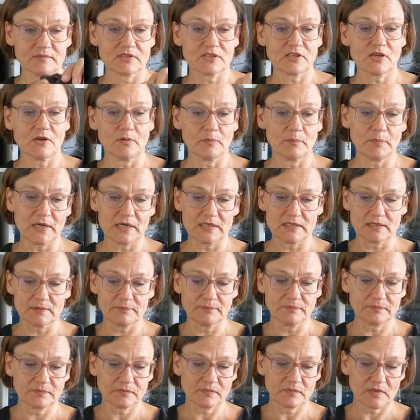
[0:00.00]
So, but
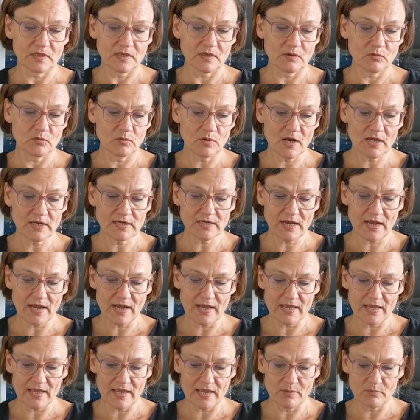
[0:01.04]
what
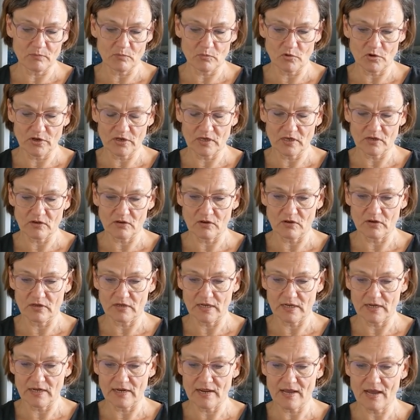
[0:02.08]
I am working on,
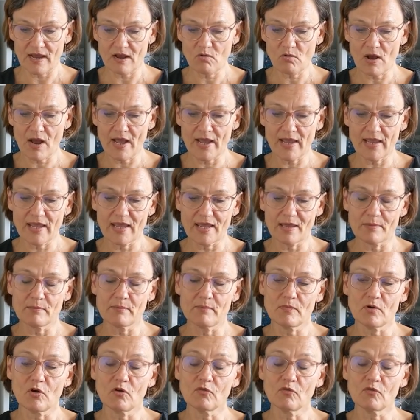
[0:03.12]
and now I am,